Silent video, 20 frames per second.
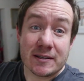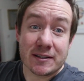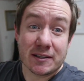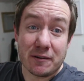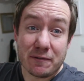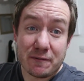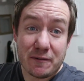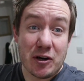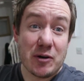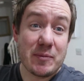
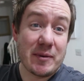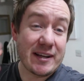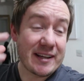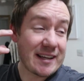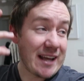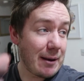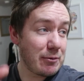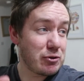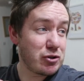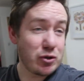gonna film
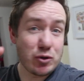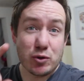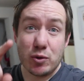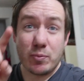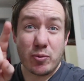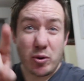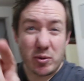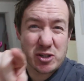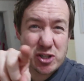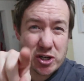it, capture it
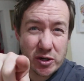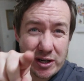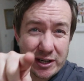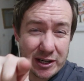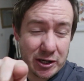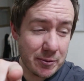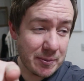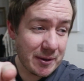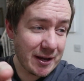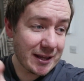all, probably show
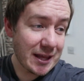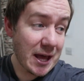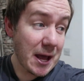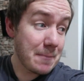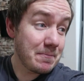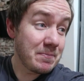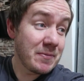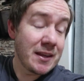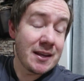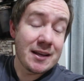you a little bit of
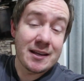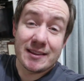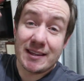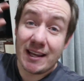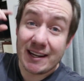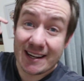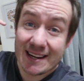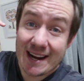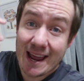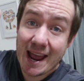that,
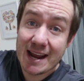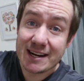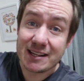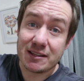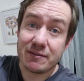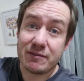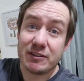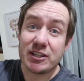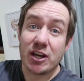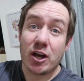then gonna
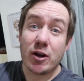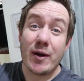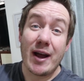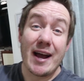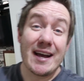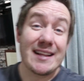edit the video.